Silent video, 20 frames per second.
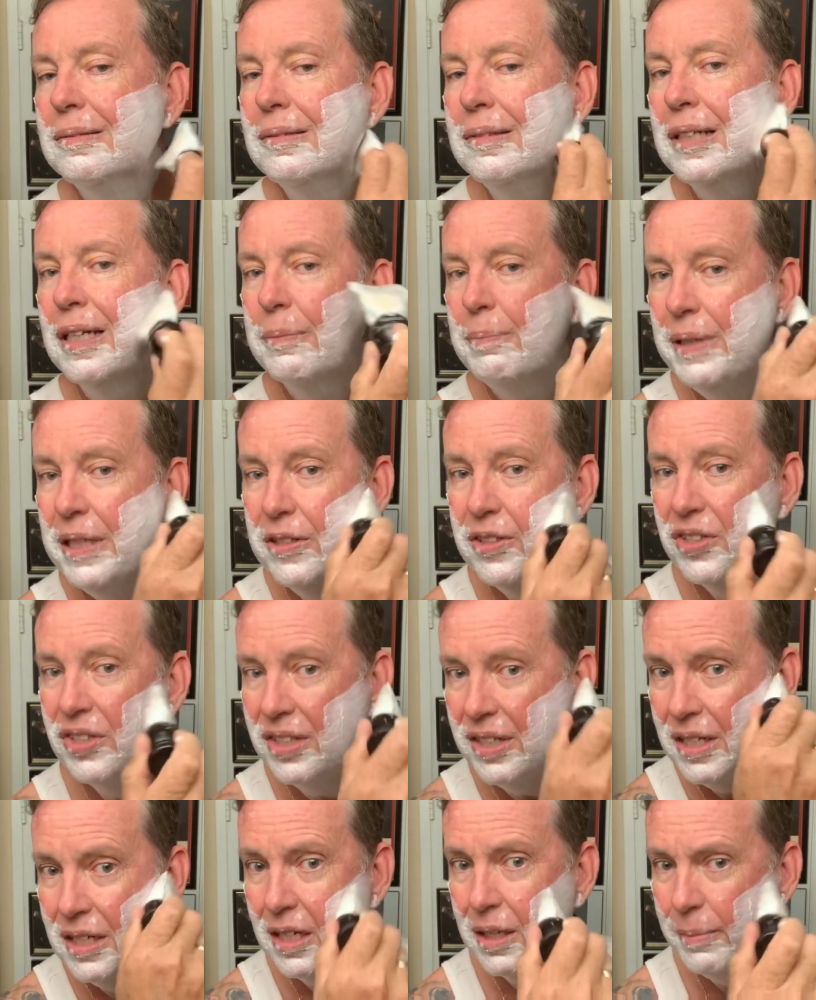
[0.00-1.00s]
Not being a
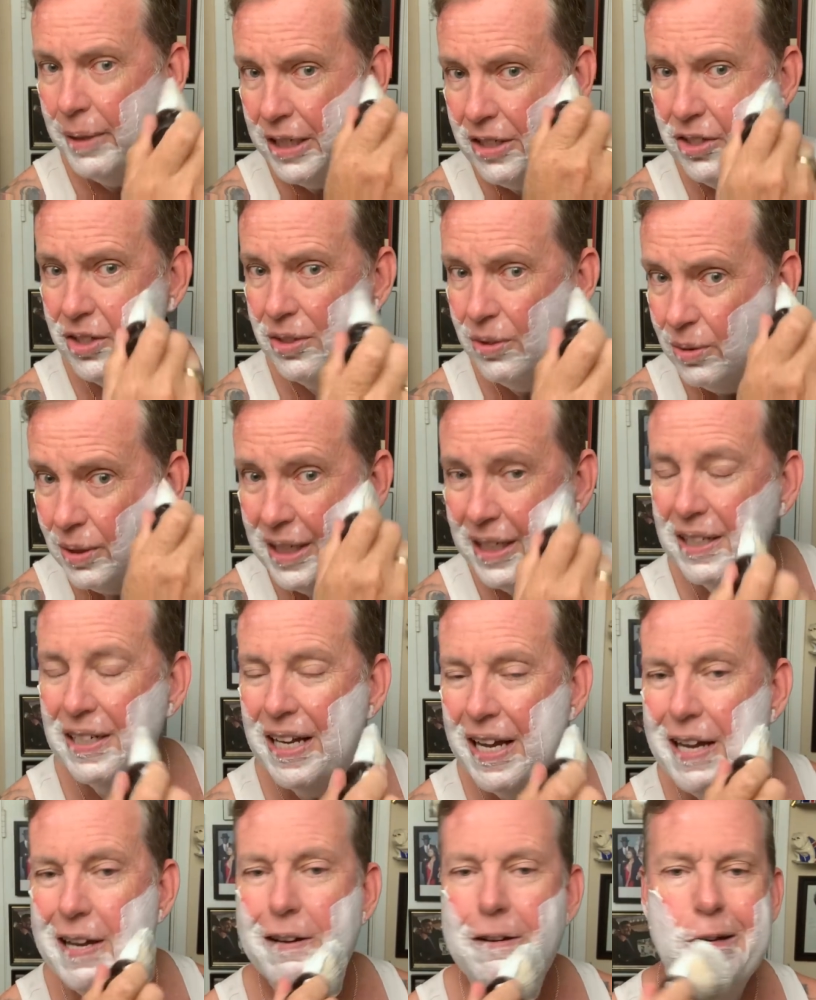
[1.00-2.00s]
snob, I just don't like
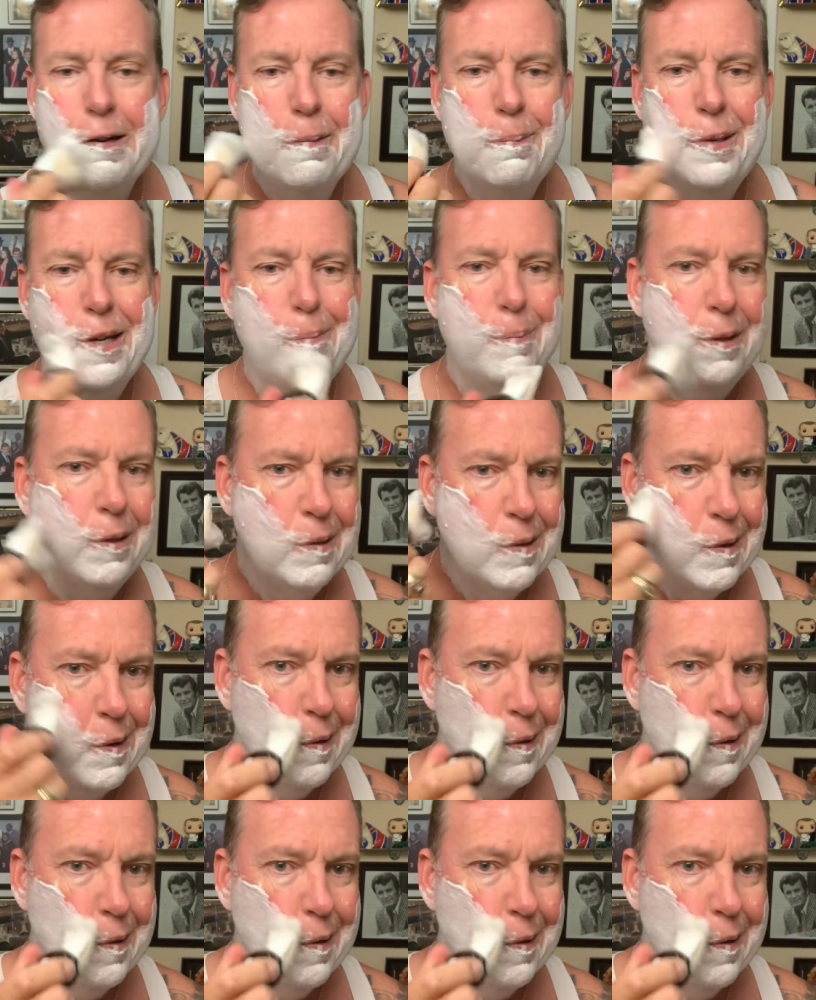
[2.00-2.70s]
tagging people.